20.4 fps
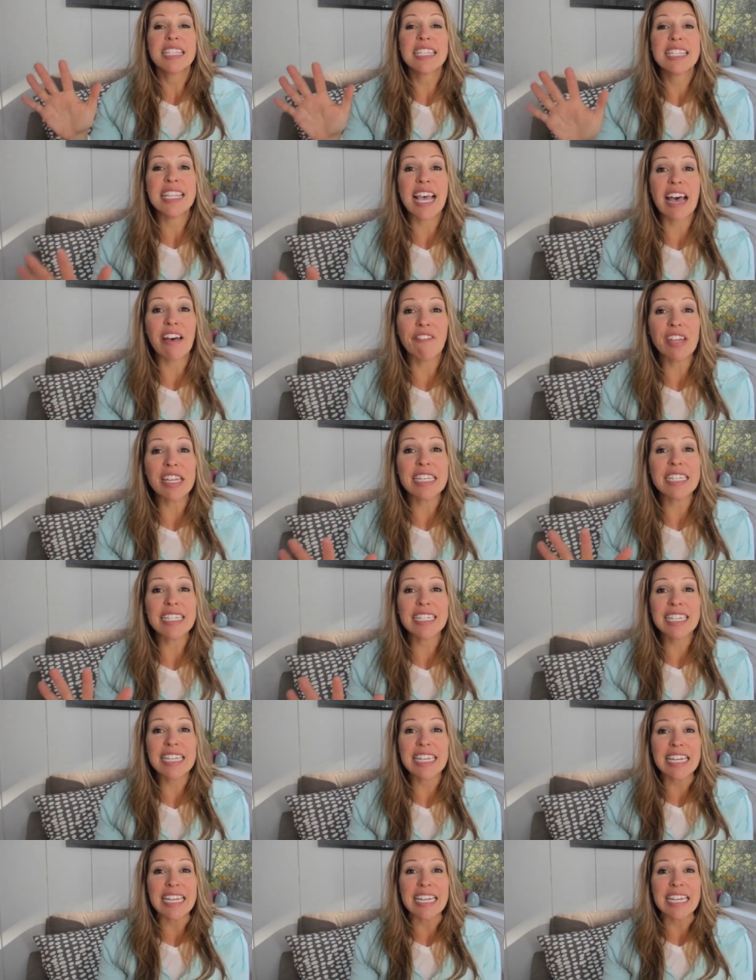
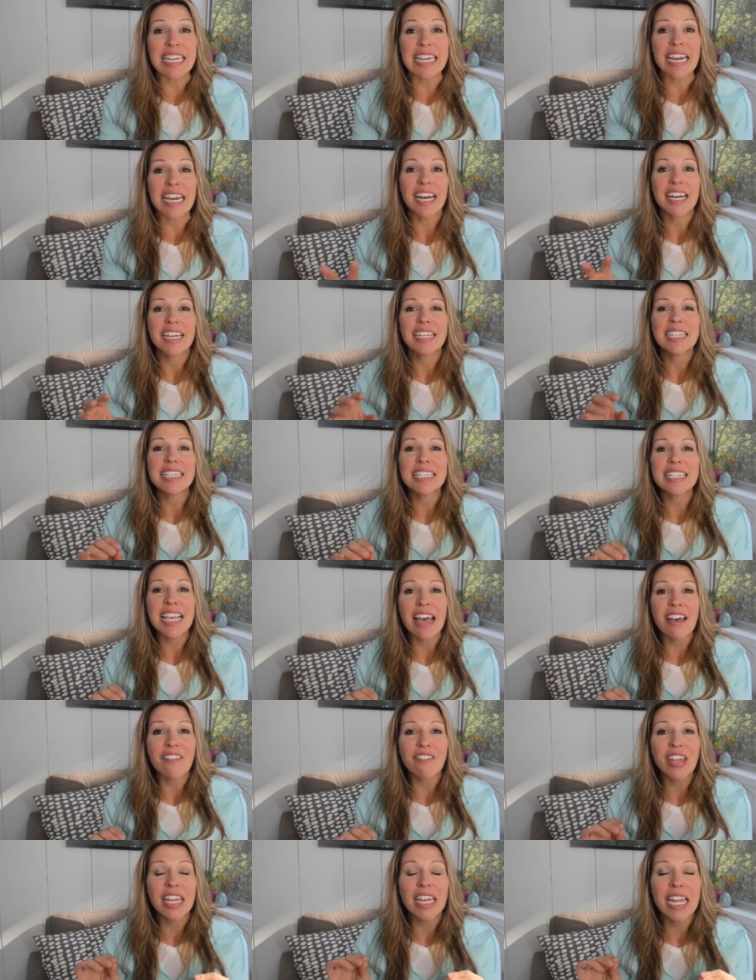70
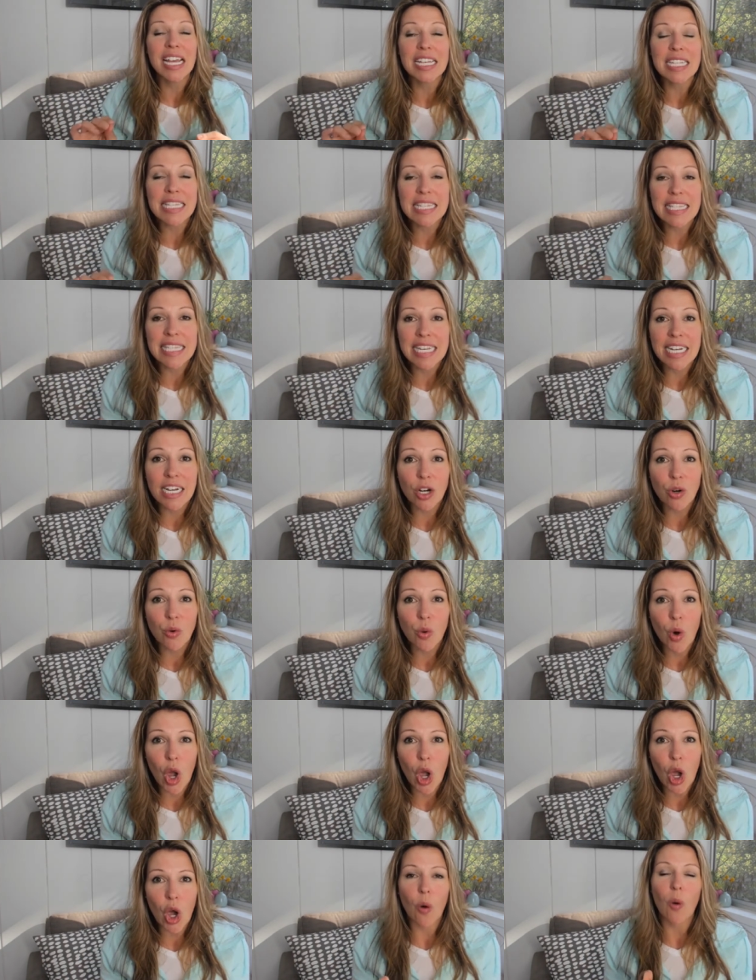
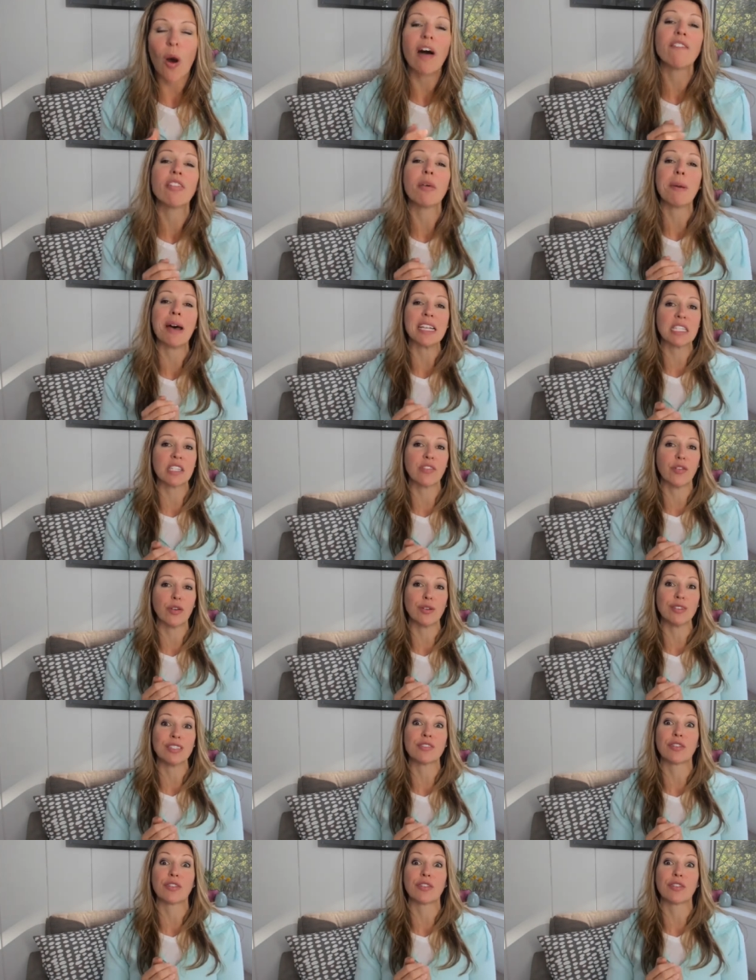of the best foods